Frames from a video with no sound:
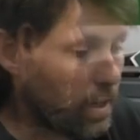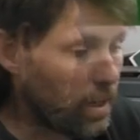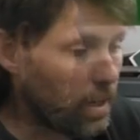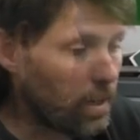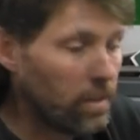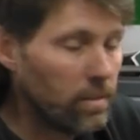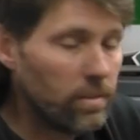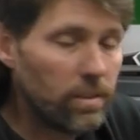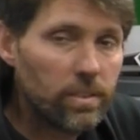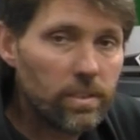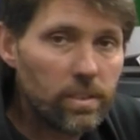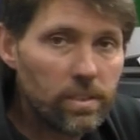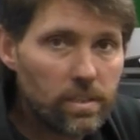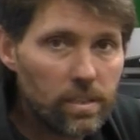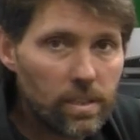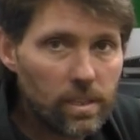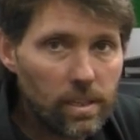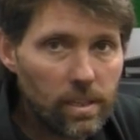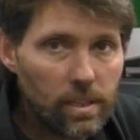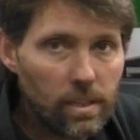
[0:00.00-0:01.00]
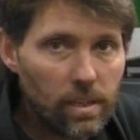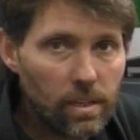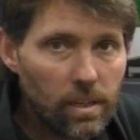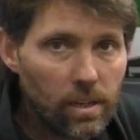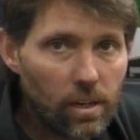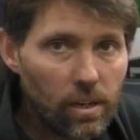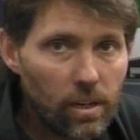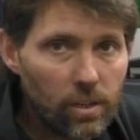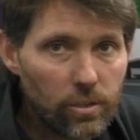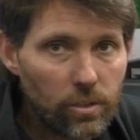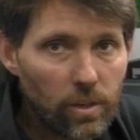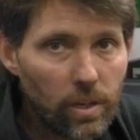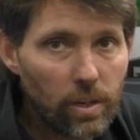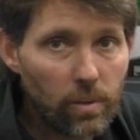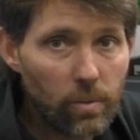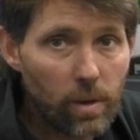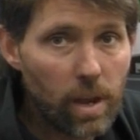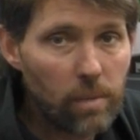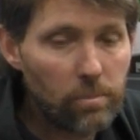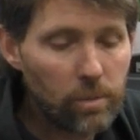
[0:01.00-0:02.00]
And this is the
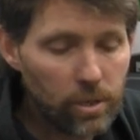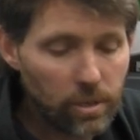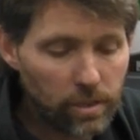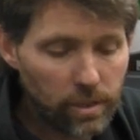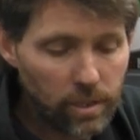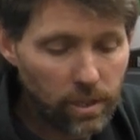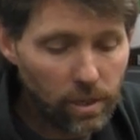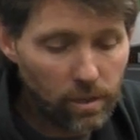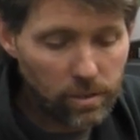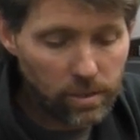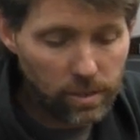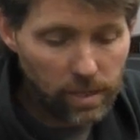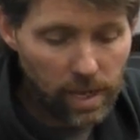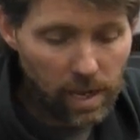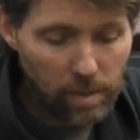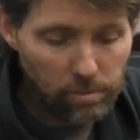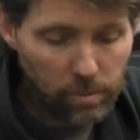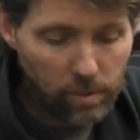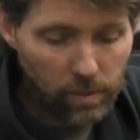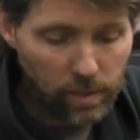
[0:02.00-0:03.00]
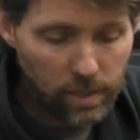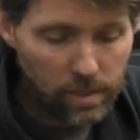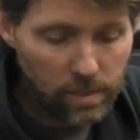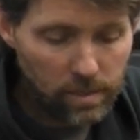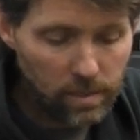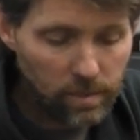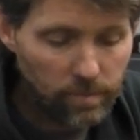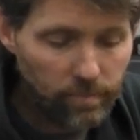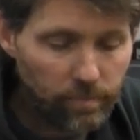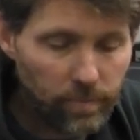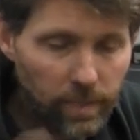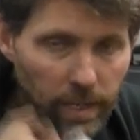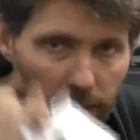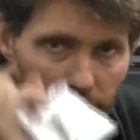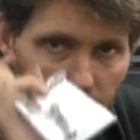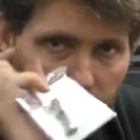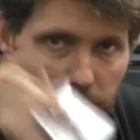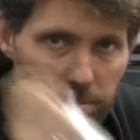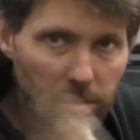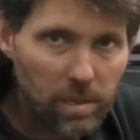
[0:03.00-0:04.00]
hydraulic ram unit that goes at the outboard end
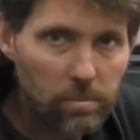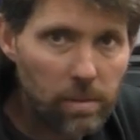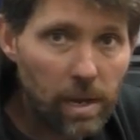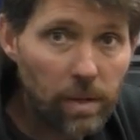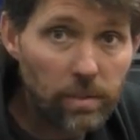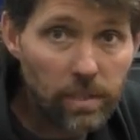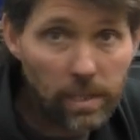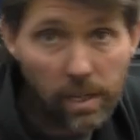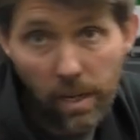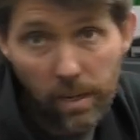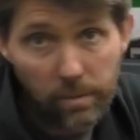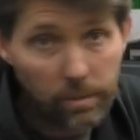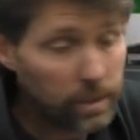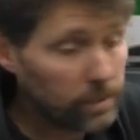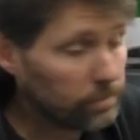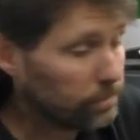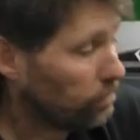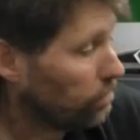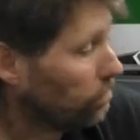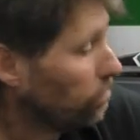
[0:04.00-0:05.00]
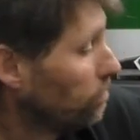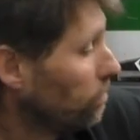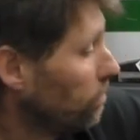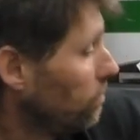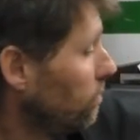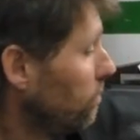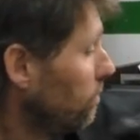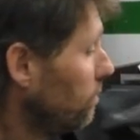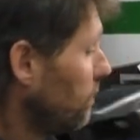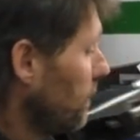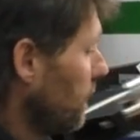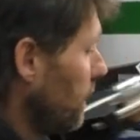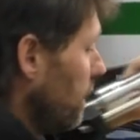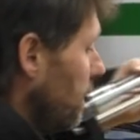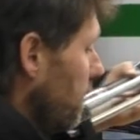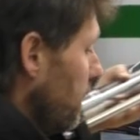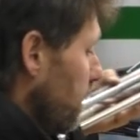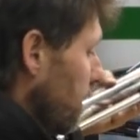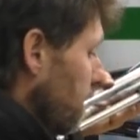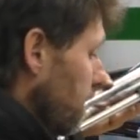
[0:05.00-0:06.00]
and a bit of mounting hardware.
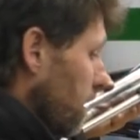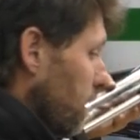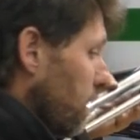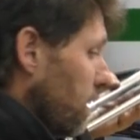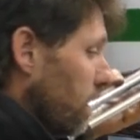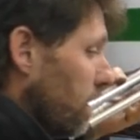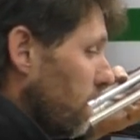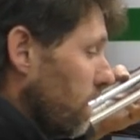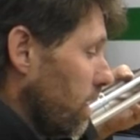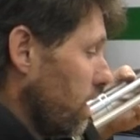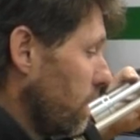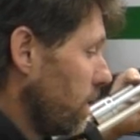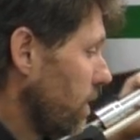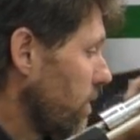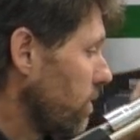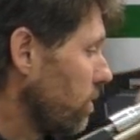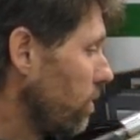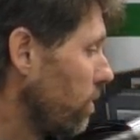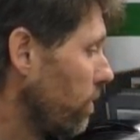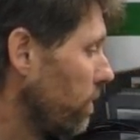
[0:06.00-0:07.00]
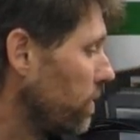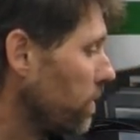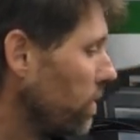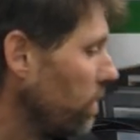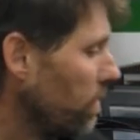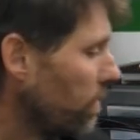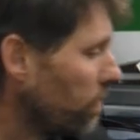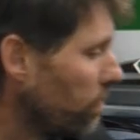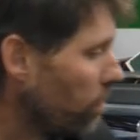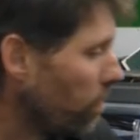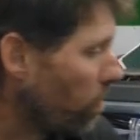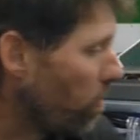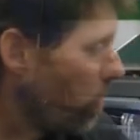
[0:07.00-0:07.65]
And that's all there is to it.